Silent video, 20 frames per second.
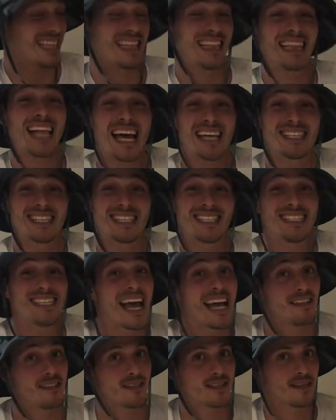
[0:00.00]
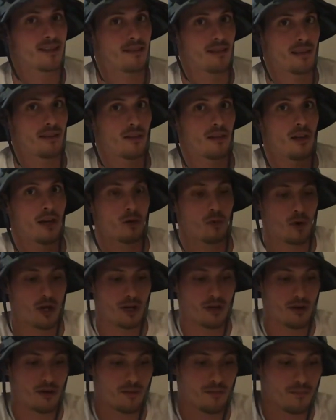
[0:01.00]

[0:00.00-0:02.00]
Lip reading: less dense than the liquid.